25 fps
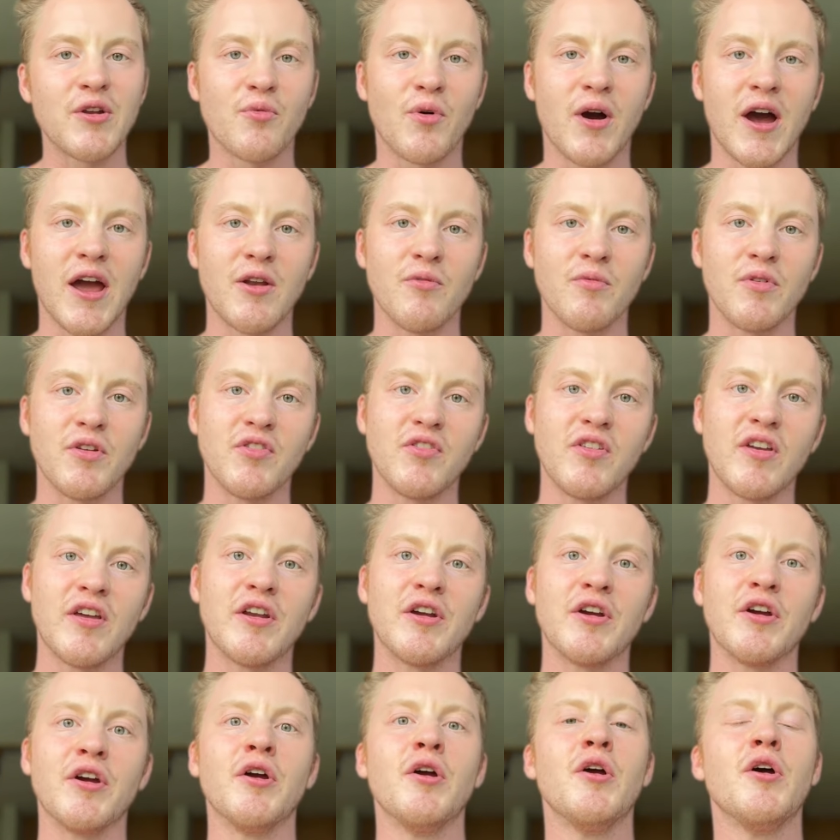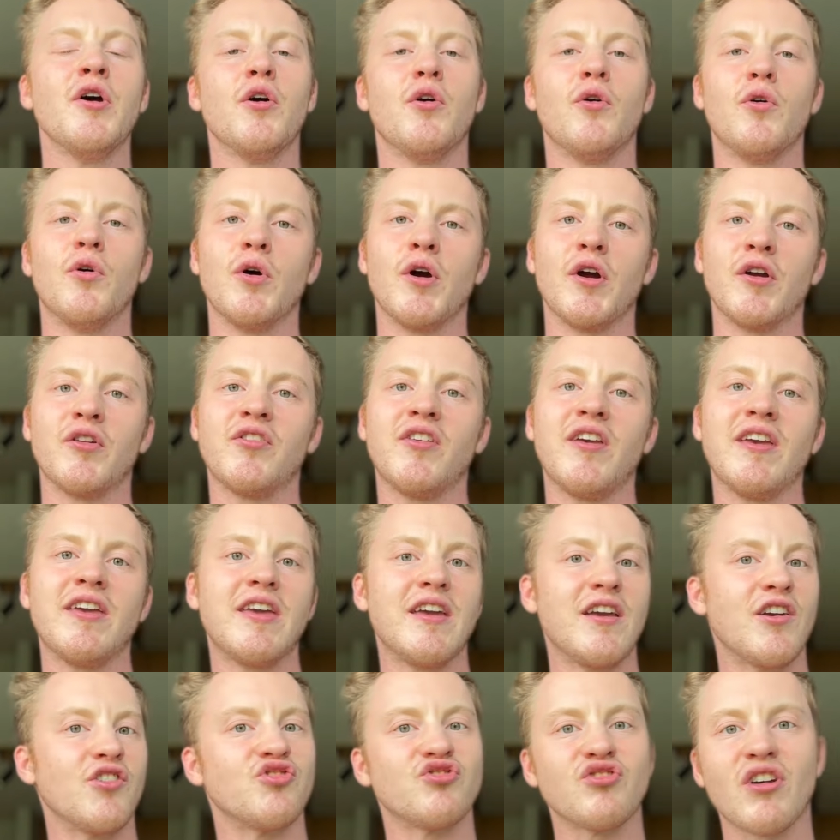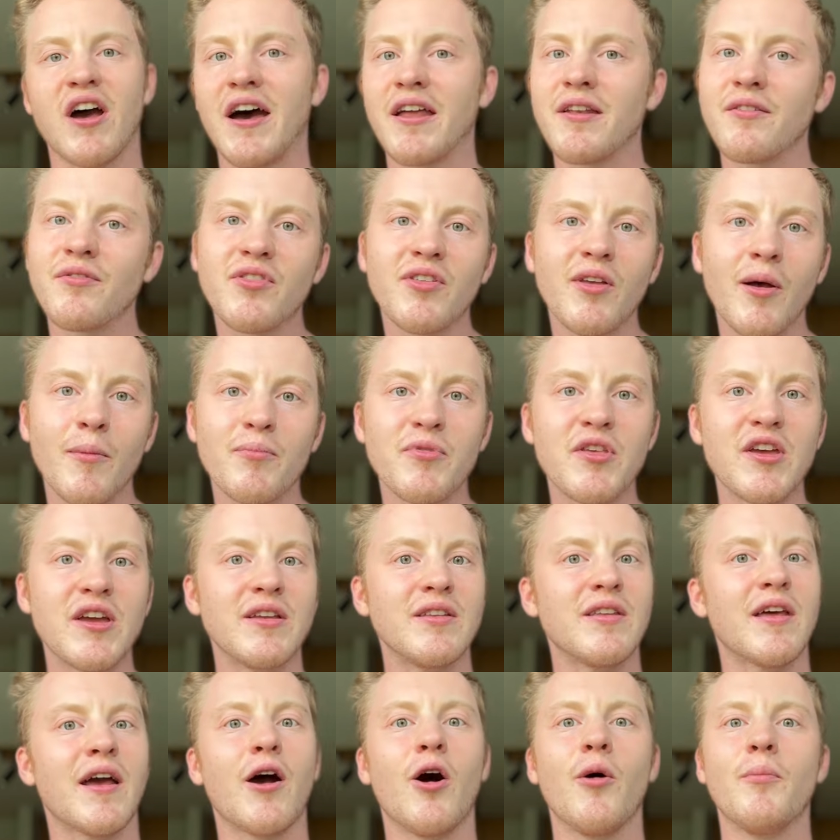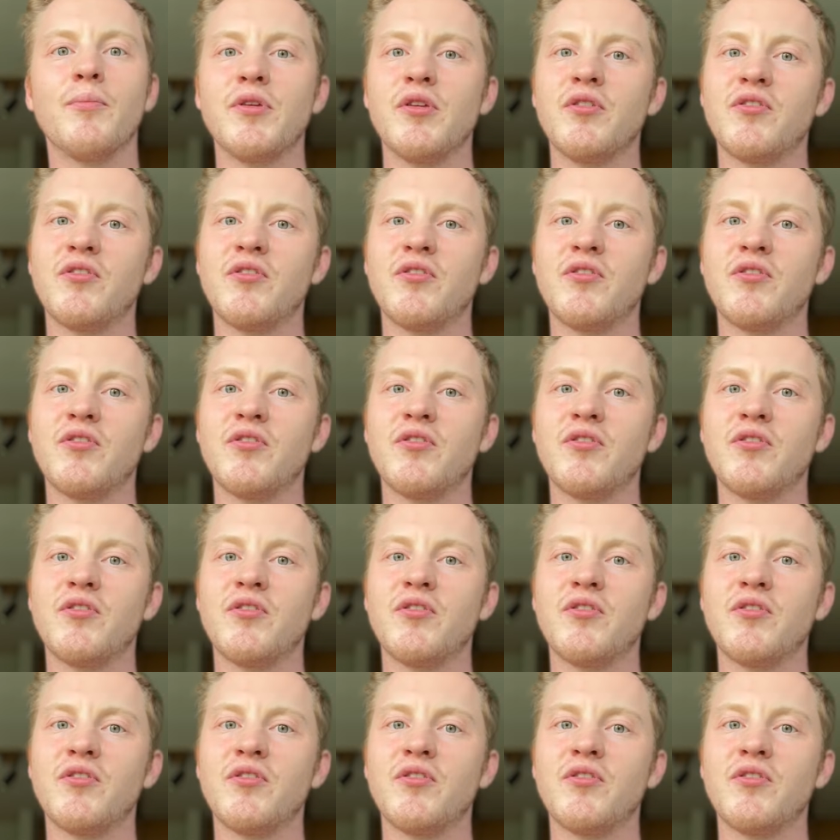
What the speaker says: wine with dinner or taking a shot of something to help you